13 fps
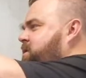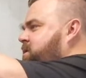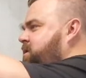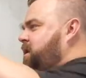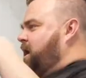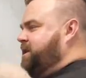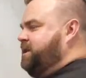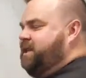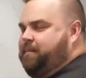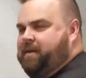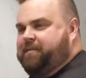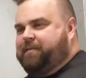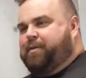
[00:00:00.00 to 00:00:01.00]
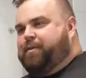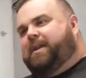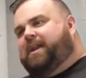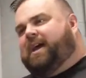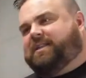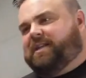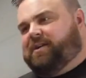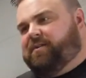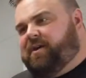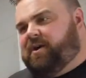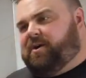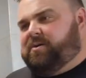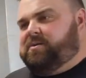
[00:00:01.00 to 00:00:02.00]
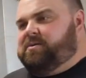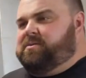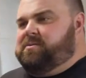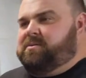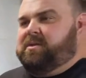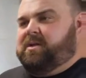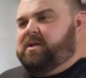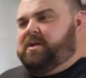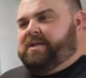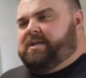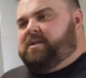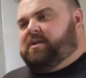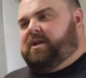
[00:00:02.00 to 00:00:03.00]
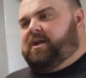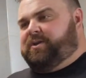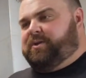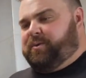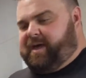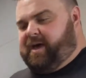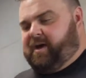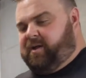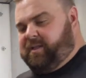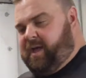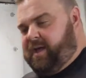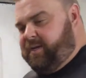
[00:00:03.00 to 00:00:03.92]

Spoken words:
not sleeping for 3 nights in a row, you know, doing that all-nighter